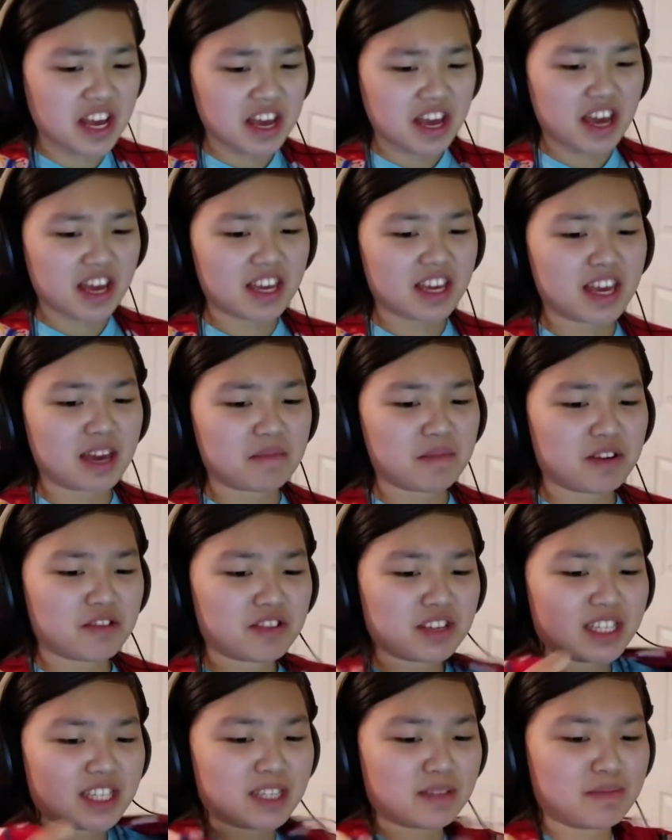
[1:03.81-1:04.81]
I got my
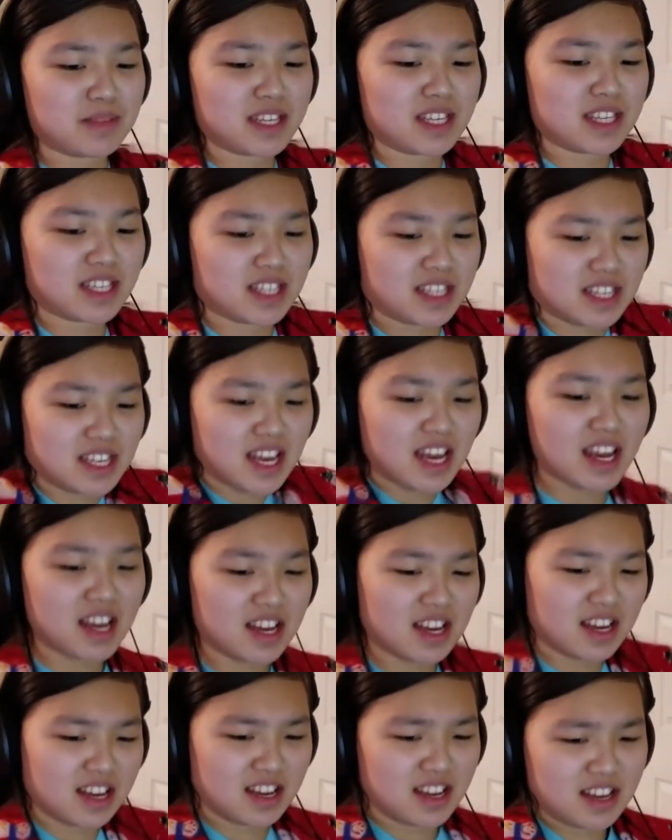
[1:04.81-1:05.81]
Christmas
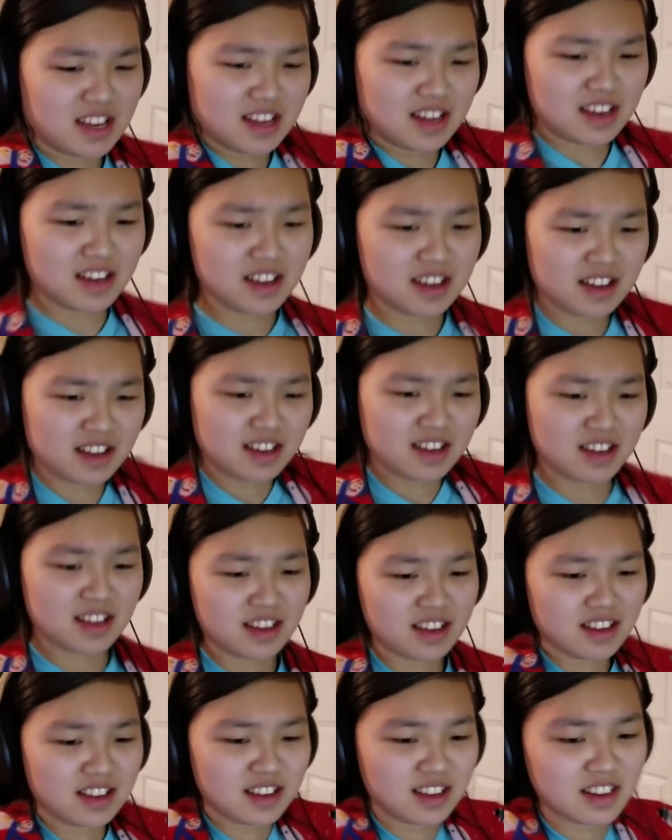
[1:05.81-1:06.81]

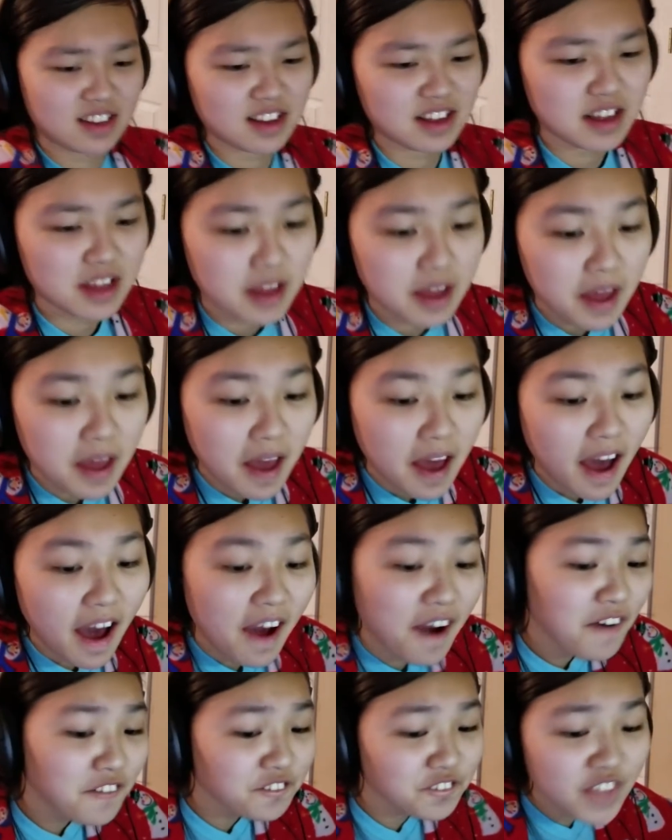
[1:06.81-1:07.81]
on.
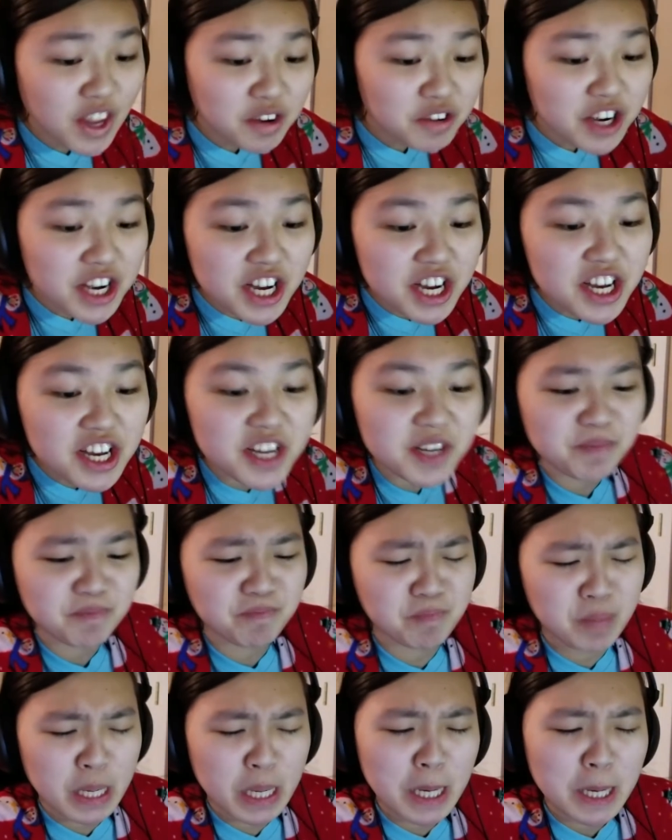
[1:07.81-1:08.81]
So good,
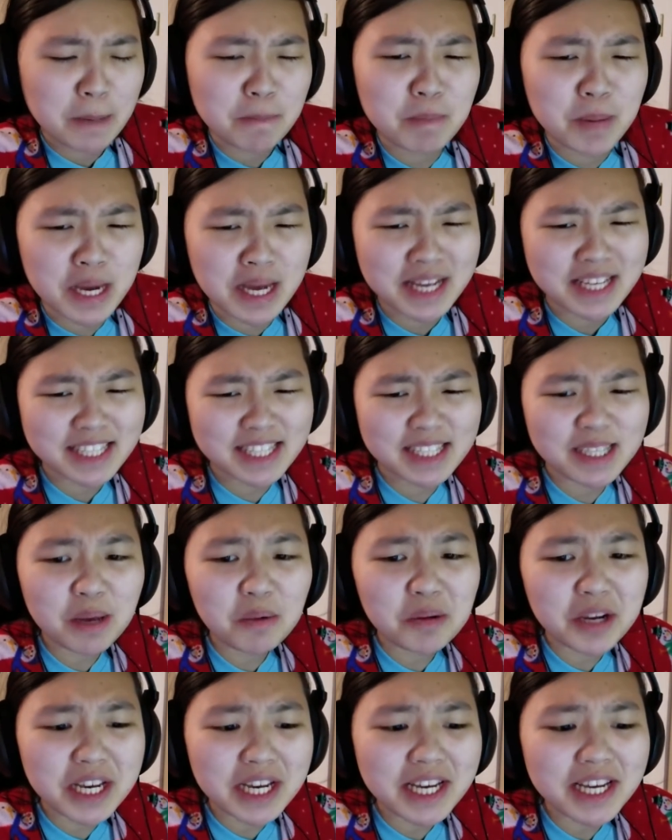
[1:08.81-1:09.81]

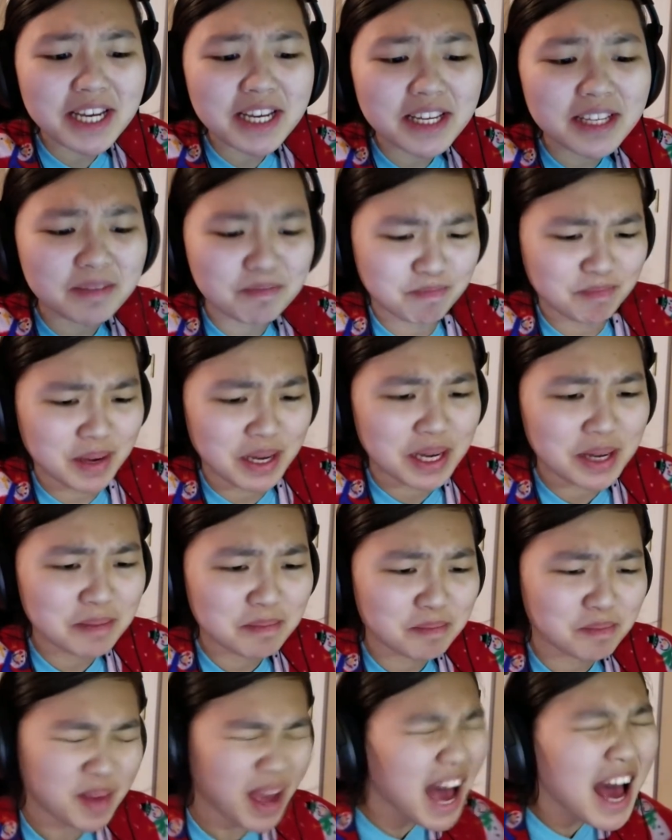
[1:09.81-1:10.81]
so good.
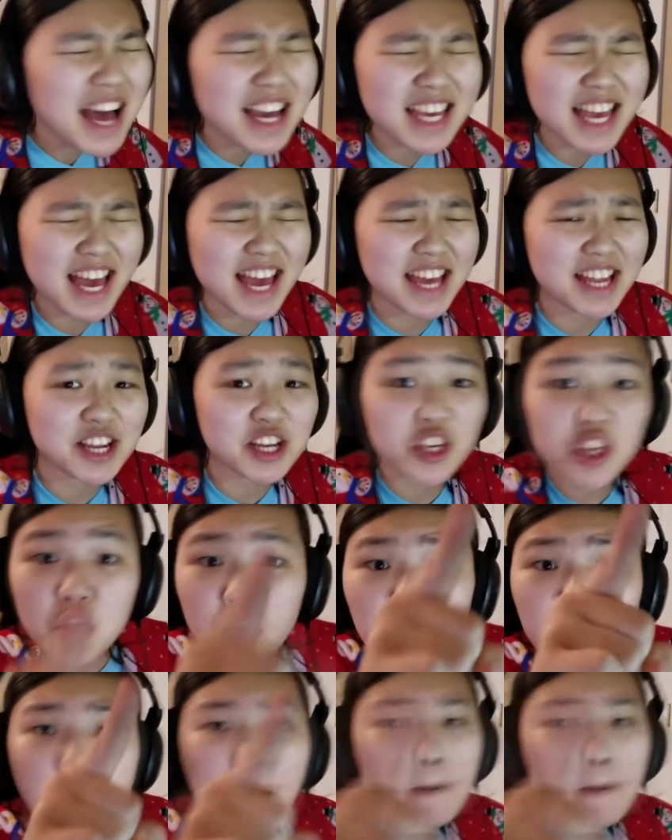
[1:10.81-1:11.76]
I got you.